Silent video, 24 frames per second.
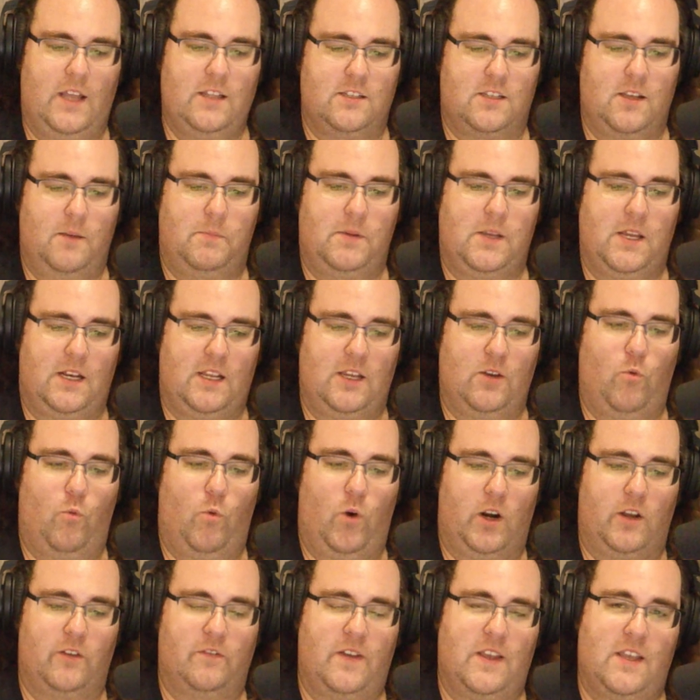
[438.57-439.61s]
getting
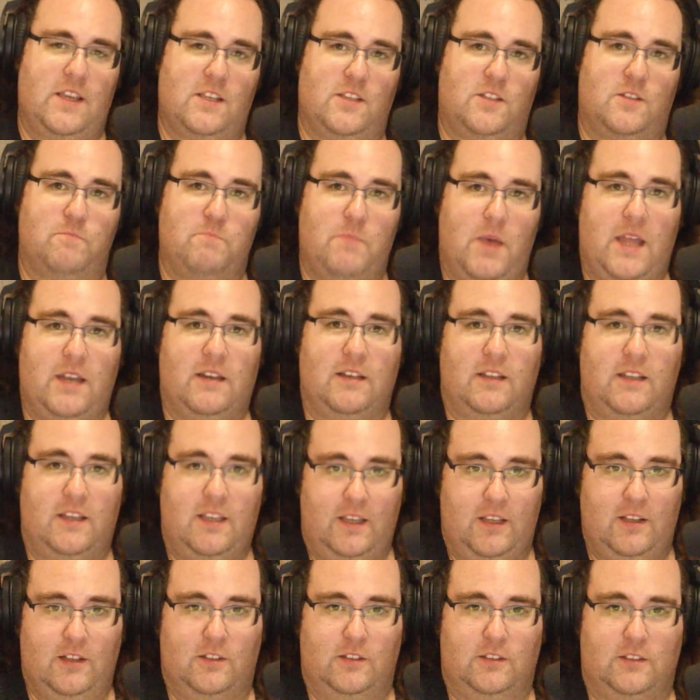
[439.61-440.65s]
one of his men
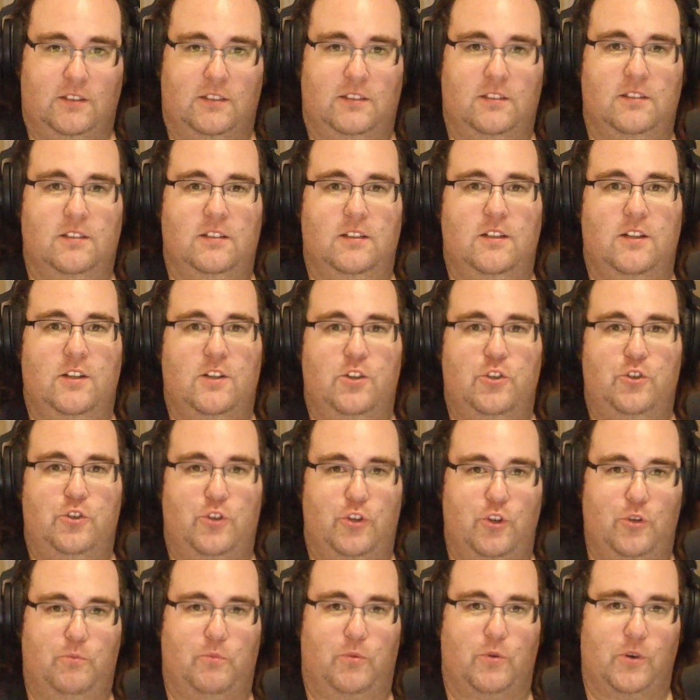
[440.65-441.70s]
killed
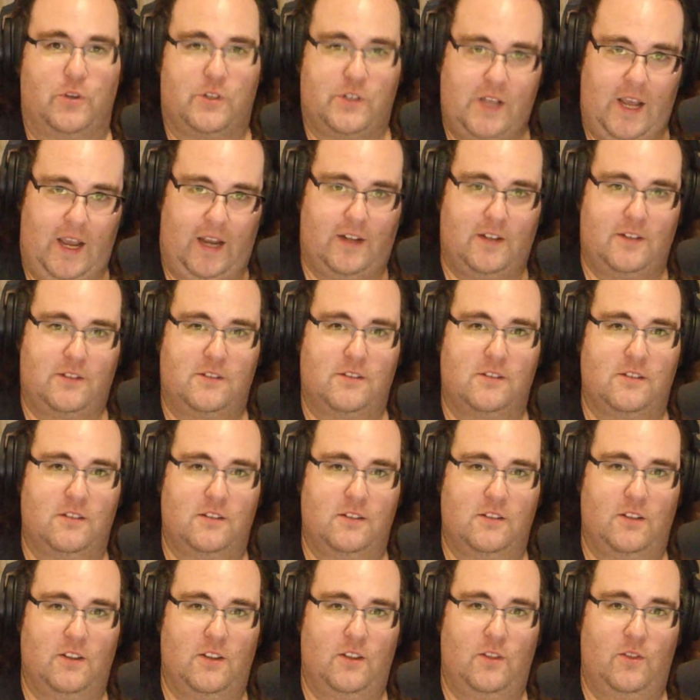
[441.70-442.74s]
to protect
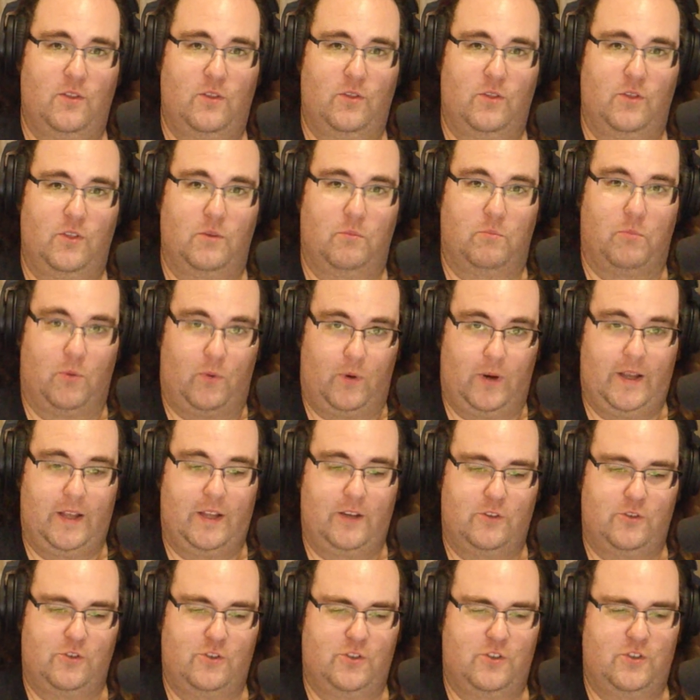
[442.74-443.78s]
the
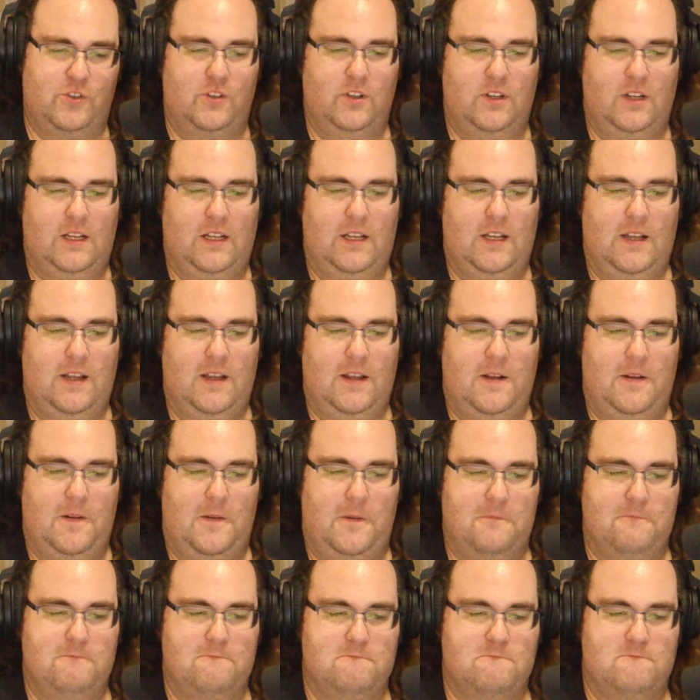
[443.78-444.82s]
bridge.
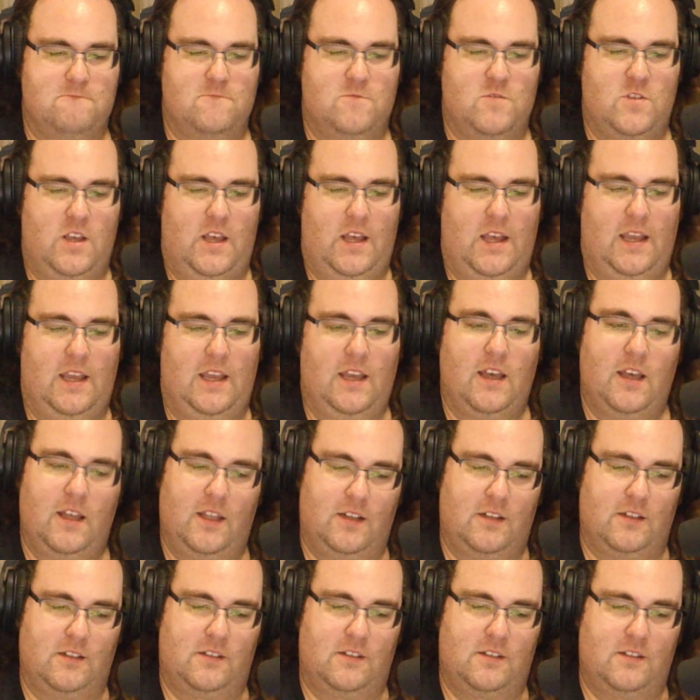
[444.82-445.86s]

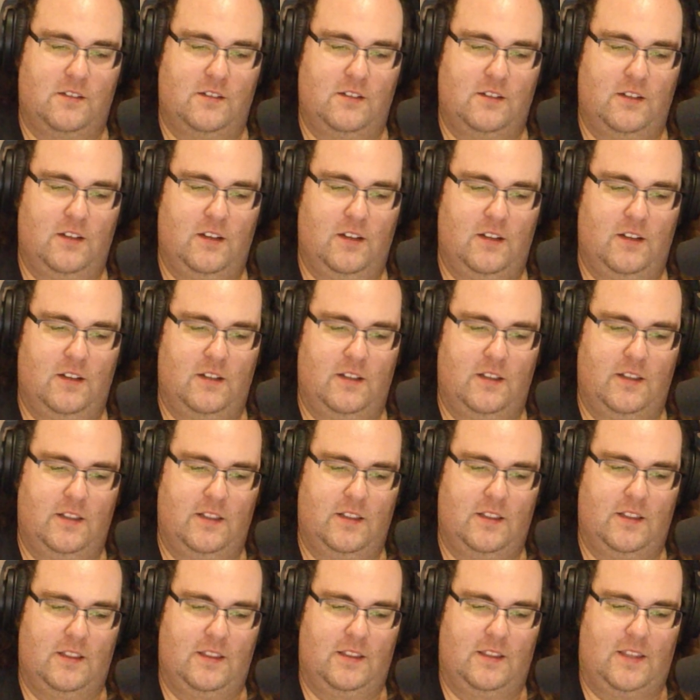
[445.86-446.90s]
And
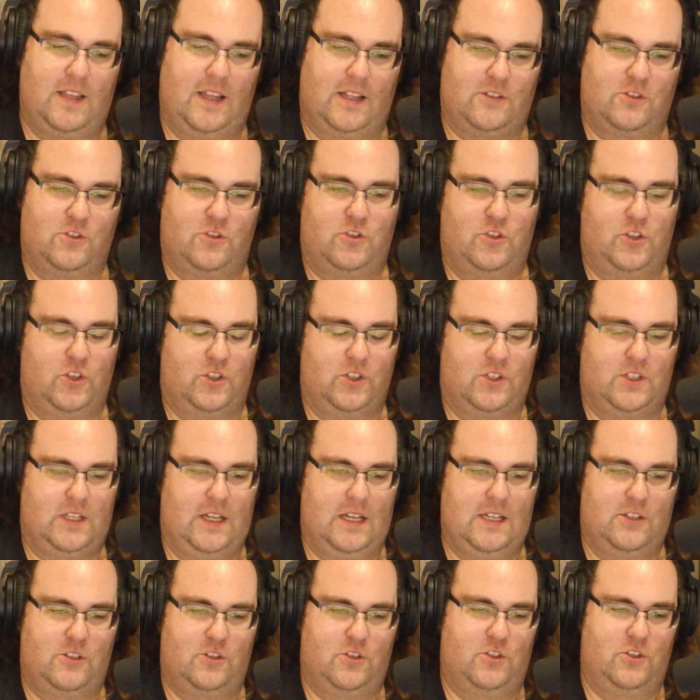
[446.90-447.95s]
that's just,
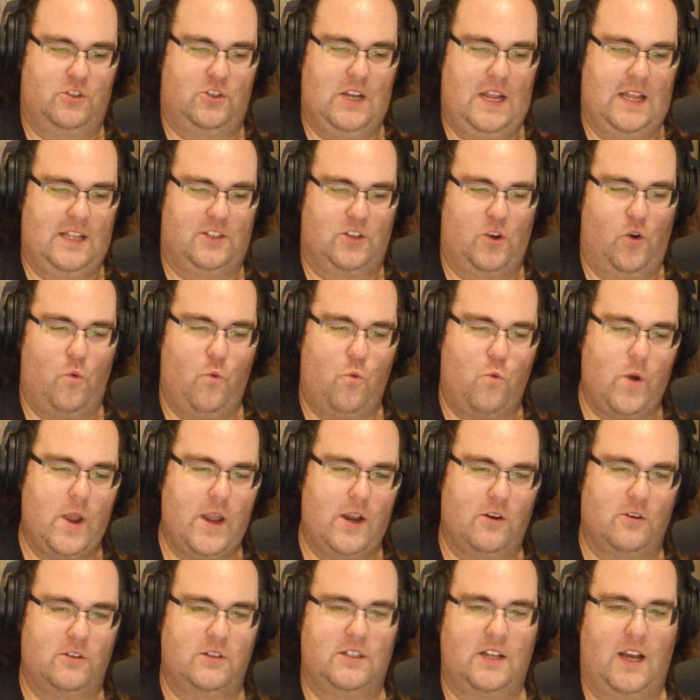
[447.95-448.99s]
it's a
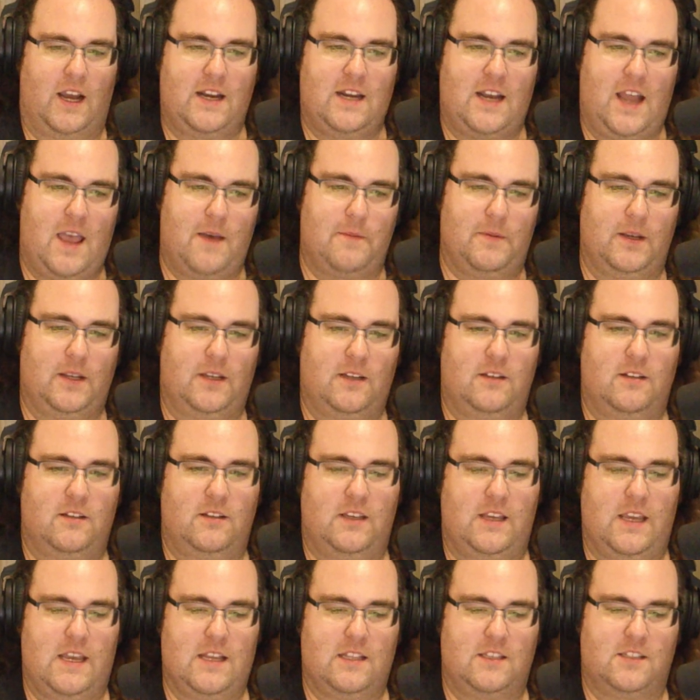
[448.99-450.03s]
weird dynamic.
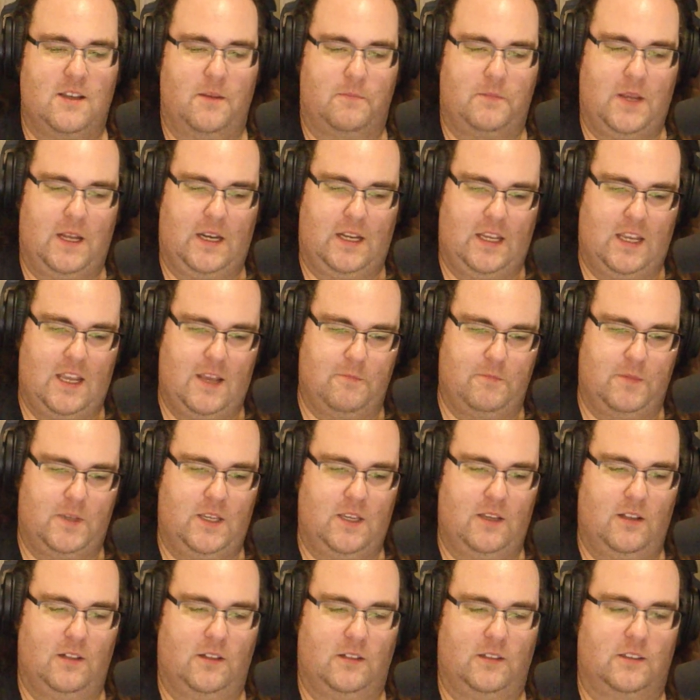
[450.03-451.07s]
He ends up getting him
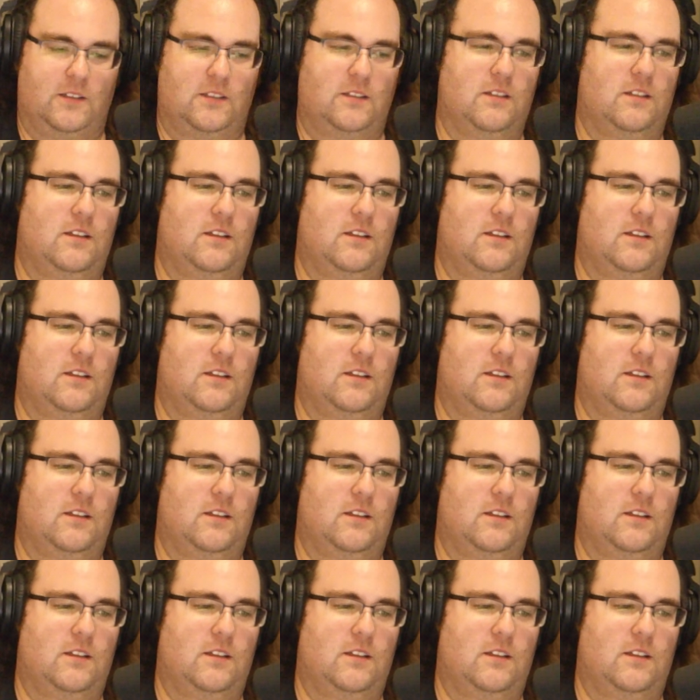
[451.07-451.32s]
killed.